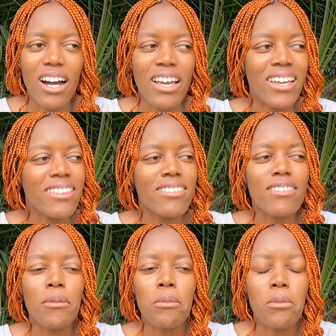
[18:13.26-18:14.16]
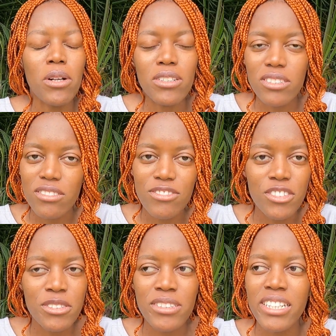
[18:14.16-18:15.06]
I ate the worst
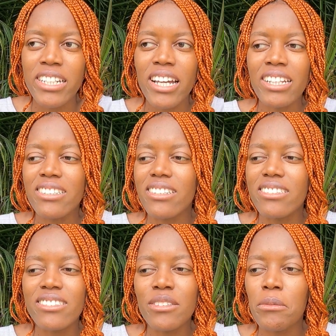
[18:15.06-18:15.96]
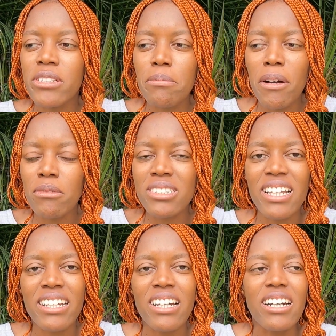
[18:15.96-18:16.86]
food there, and the worst part was
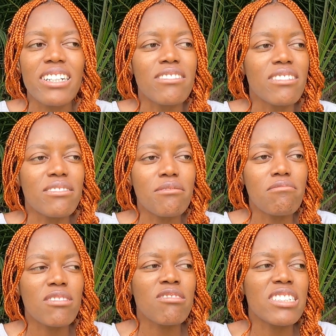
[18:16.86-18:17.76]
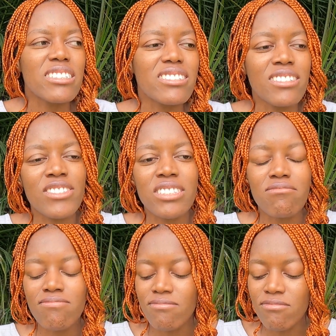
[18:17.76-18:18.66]
like, we
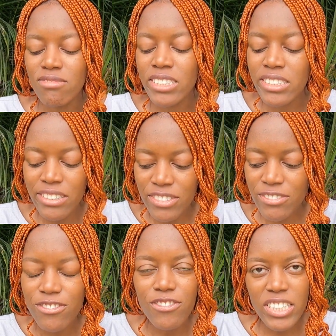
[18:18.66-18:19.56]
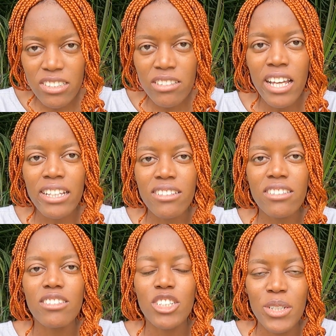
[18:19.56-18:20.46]
didn't even feel like
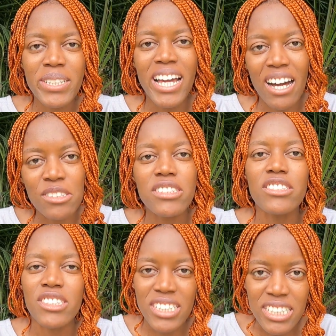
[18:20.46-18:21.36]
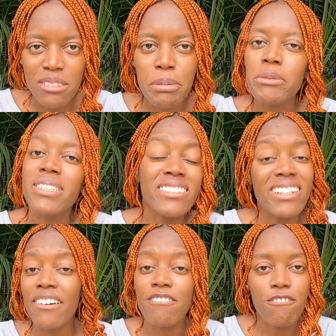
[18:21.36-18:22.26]
going out to eat, but we
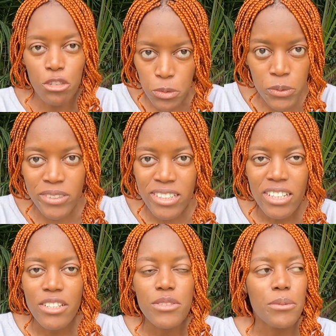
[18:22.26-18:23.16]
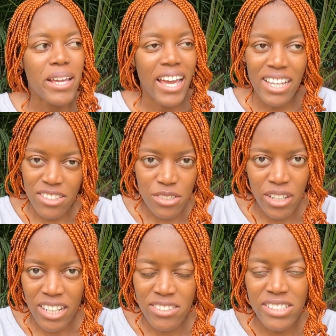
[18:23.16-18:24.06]
didn't have food, so we had to go
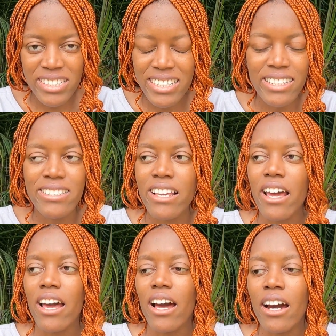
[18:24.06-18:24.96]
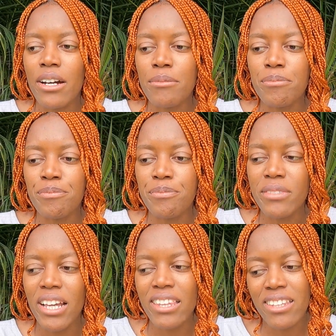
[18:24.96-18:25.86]
out and eat. And
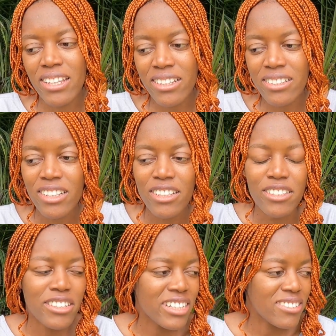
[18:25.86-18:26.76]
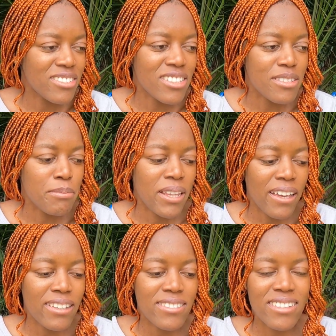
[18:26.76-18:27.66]
then you get to this
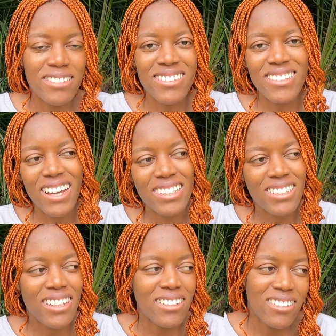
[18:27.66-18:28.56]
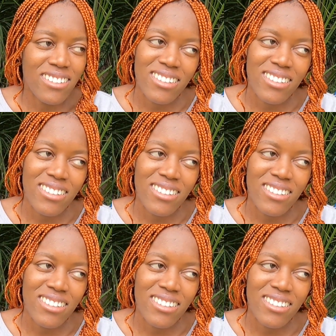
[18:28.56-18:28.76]
place, and it's kind of like,